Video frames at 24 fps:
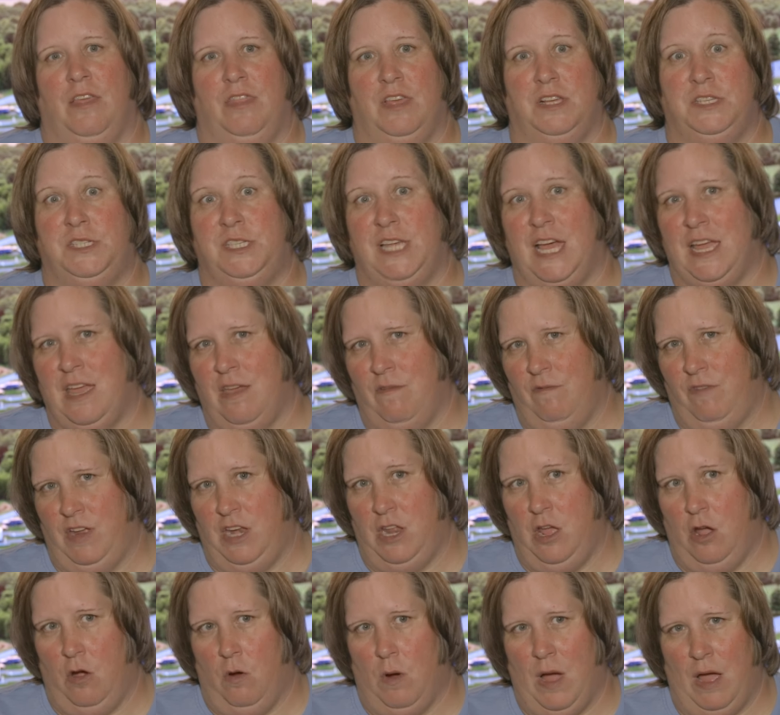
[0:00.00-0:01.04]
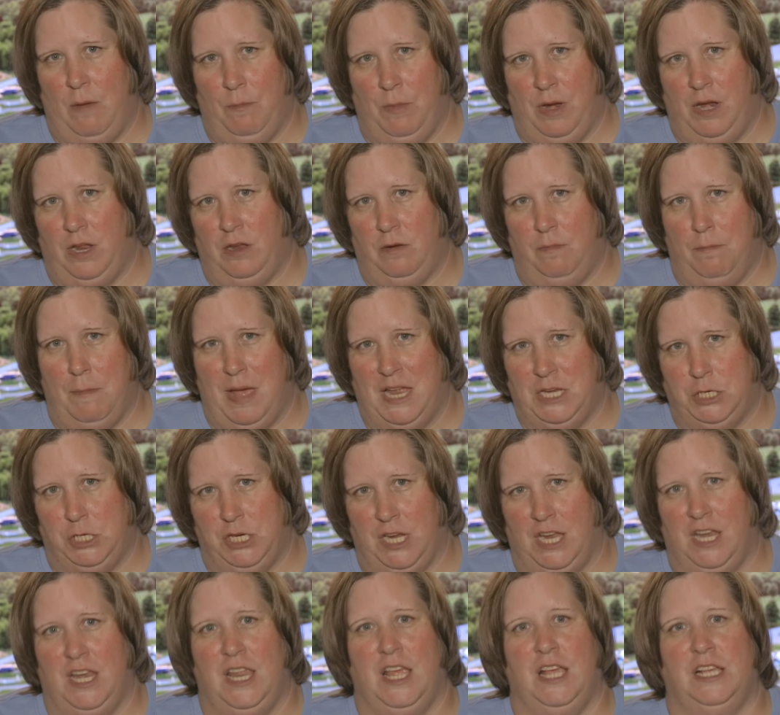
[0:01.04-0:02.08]
The second video I'm going to
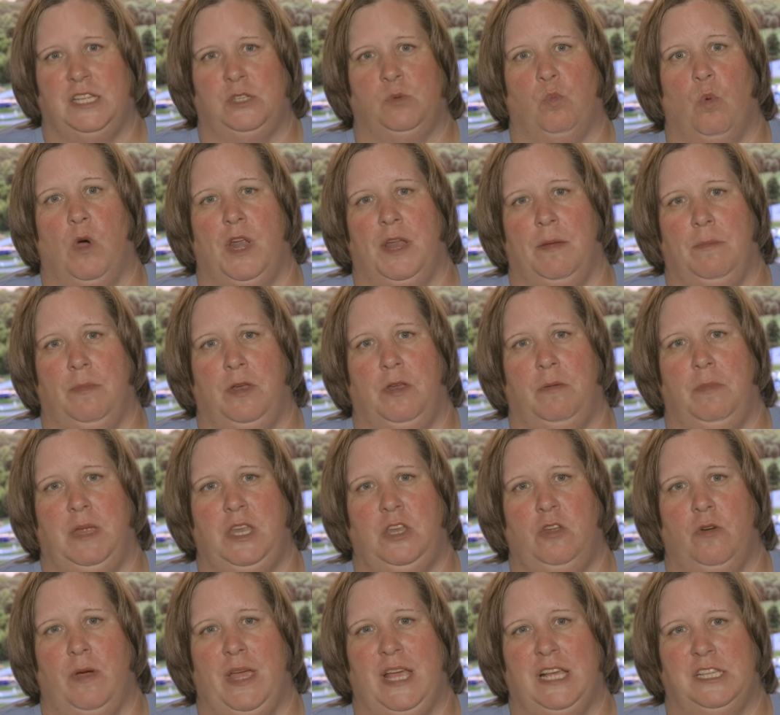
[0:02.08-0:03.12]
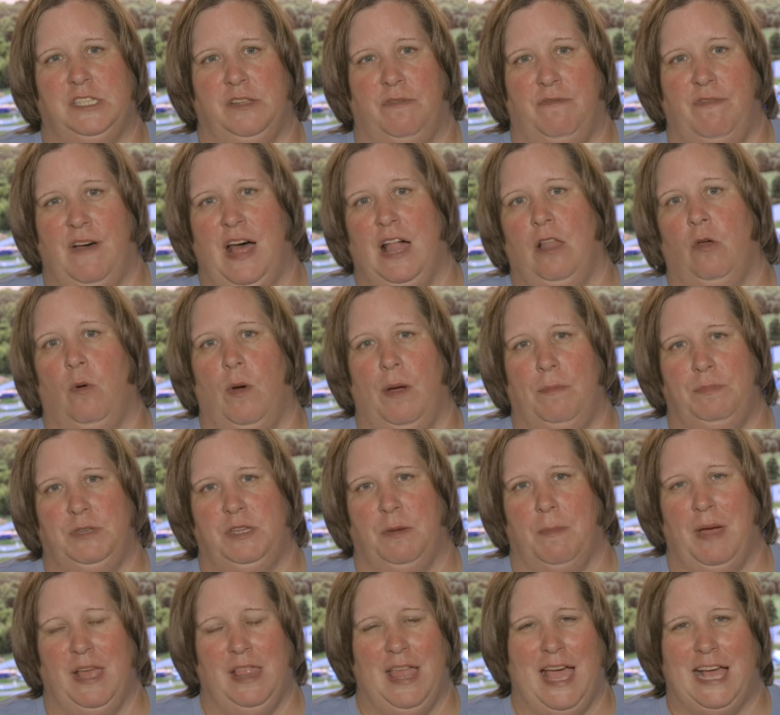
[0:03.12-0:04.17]
mention is one I'm going to be doing as a follow-up
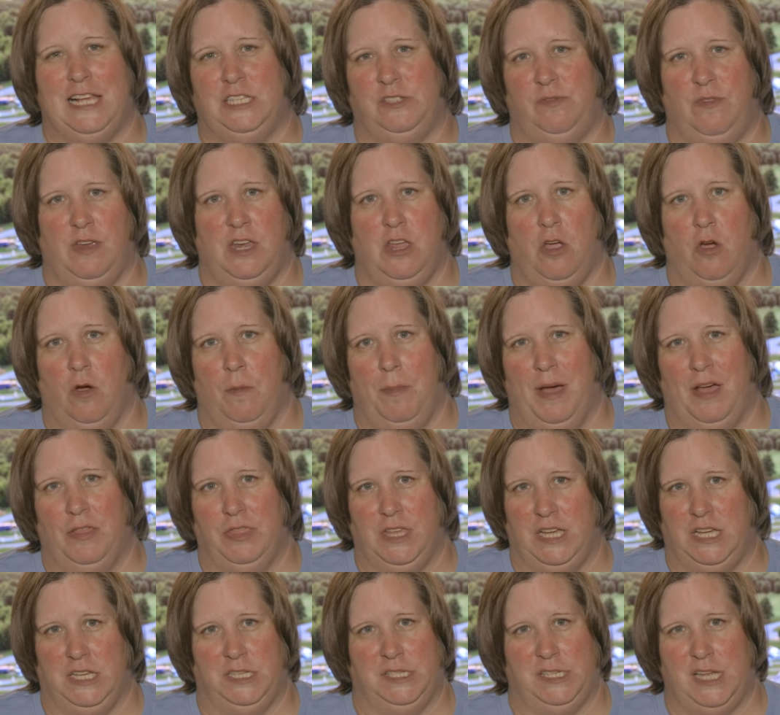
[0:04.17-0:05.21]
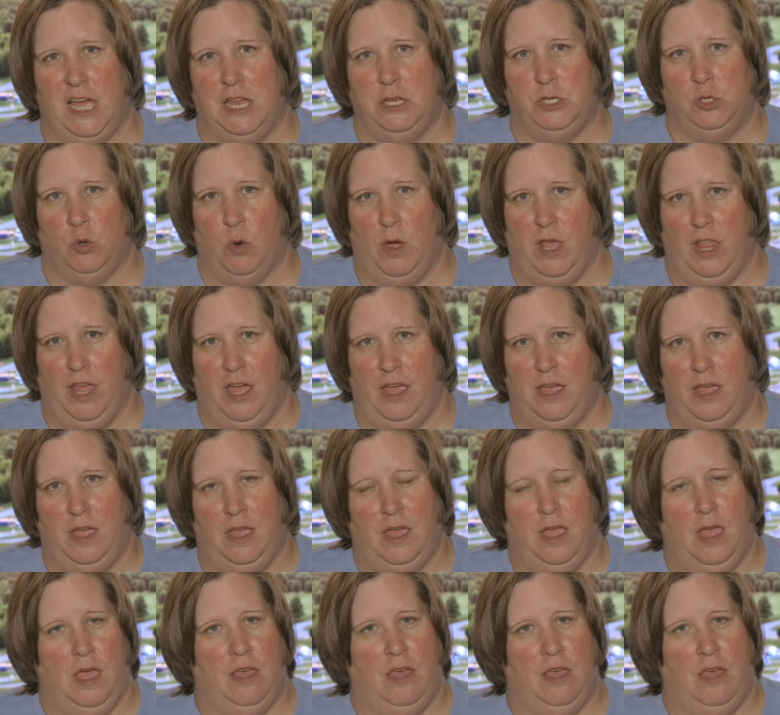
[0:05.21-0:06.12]
to my last video about the cassette toilet.